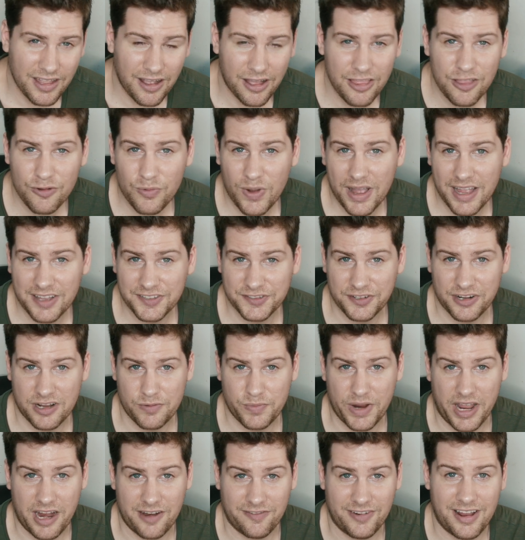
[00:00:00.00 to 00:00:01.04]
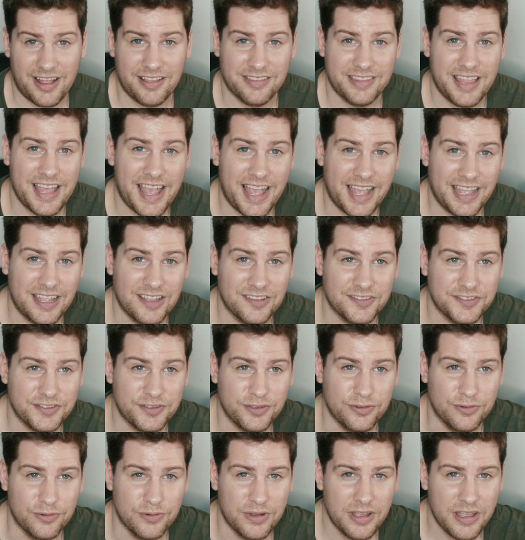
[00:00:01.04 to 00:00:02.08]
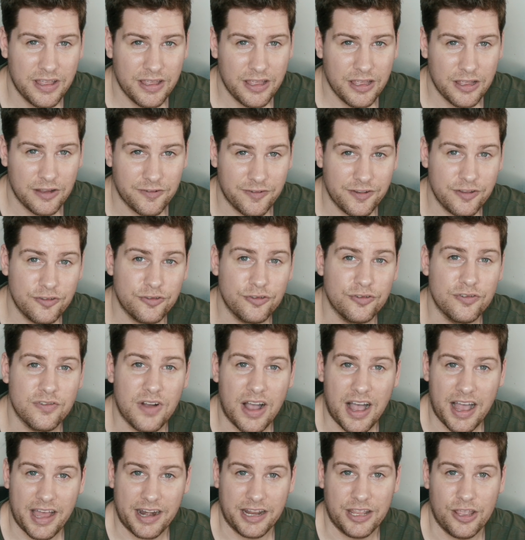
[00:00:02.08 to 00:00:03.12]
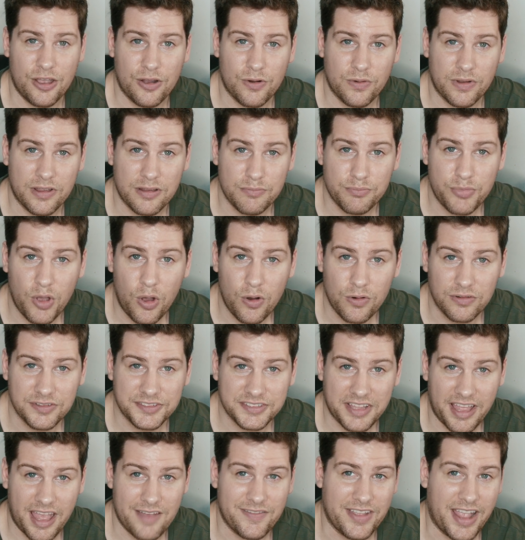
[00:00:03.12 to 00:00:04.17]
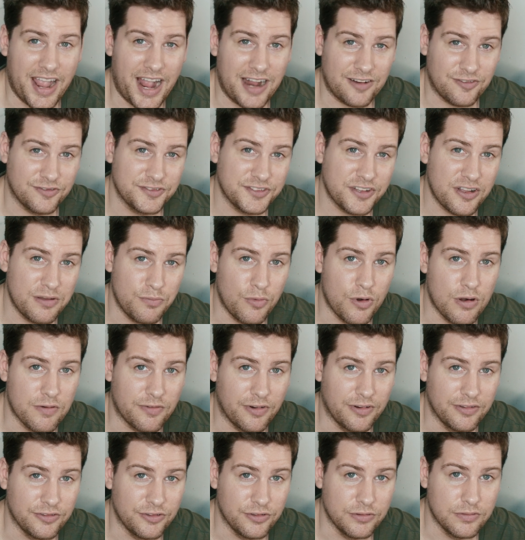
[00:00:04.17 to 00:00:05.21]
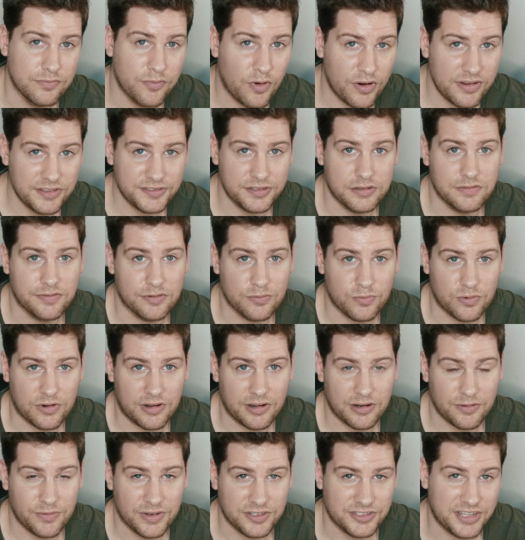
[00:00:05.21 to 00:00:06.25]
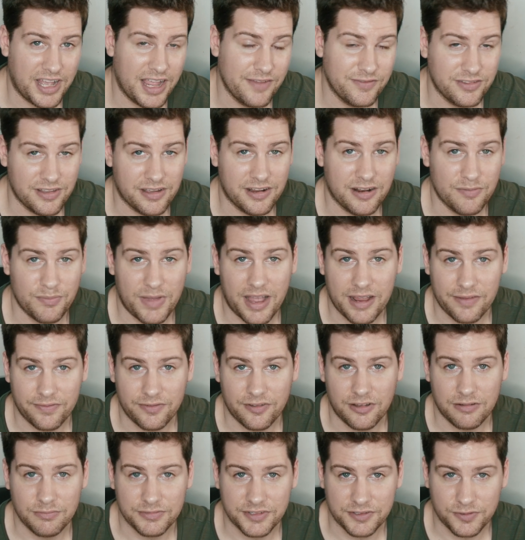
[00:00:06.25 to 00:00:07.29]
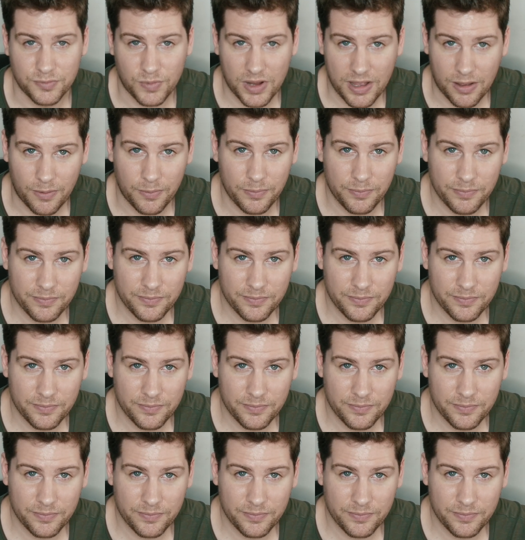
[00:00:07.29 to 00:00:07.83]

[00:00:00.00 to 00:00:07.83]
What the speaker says: Otherwise, the only way around that is to redo audio in post and have the actors come over and do voiceover work, which I've done in my films as well.